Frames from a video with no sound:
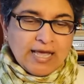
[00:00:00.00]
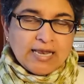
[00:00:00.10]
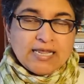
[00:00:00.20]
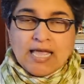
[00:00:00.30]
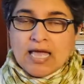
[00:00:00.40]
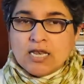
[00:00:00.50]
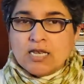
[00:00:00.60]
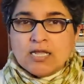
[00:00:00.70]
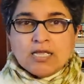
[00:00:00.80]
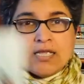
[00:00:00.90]
And
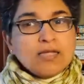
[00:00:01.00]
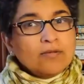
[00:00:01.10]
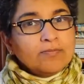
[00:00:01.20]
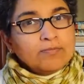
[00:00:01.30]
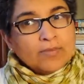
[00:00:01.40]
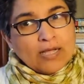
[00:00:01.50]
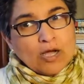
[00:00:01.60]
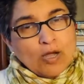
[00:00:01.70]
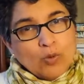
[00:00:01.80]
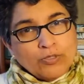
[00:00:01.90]
again,
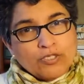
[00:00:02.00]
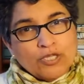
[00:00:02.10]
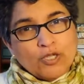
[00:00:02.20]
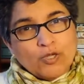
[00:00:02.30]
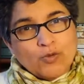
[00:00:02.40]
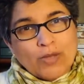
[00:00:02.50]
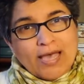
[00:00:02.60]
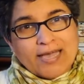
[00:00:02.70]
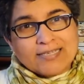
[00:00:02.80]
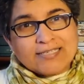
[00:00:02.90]
I hope to see you
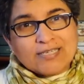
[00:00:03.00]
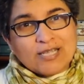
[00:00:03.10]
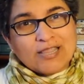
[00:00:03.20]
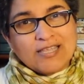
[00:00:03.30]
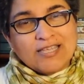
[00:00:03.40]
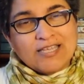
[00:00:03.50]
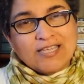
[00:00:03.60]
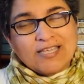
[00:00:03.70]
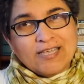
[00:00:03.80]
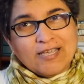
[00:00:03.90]
at
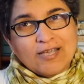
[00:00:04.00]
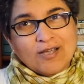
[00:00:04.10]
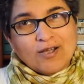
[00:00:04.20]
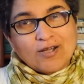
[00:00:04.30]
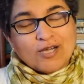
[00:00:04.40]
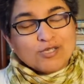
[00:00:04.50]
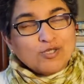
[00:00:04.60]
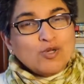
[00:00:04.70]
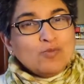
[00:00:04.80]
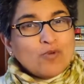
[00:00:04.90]
the
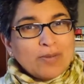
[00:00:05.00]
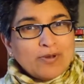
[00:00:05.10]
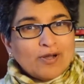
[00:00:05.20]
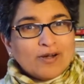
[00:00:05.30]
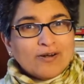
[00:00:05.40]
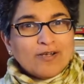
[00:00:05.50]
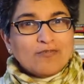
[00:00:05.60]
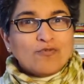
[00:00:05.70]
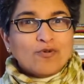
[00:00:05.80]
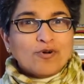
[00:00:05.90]
Zoom webinar
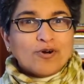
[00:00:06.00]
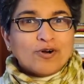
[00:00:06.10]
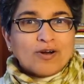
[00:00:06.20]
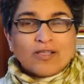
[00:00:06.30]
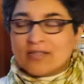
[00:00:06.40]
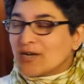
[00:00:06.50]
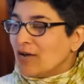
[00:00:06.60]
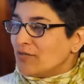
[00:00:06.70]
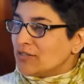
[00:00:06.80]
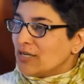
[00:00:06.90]
for the
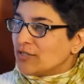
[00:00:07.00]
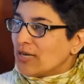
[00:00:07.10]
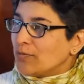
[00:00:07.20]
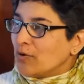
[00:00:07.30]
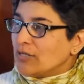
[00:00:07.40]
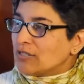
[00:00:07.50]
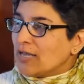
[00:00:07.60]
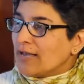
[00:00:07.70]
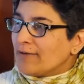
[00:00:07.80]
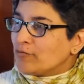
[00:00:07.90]
conversation I'm going to
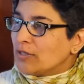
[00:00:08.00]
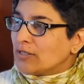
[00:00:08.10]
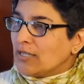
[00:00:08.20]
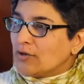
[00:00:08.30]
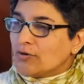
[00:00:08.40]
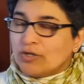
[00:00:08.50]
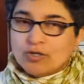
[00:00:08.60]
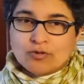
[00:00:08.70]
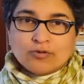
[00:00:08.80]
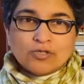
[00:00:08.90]
have with Kiku
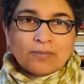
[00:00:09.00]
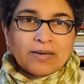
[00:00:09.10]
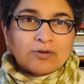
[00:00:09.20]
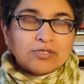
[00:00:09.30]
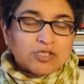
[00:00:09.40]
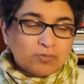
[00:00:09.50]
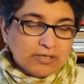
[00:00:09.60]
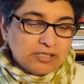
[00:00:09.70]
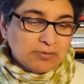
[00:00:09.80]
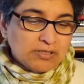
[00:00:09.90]
Hughes about
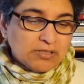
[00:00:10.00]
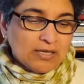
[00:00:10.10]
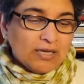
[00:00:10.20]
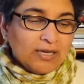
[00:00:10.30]
Displacement.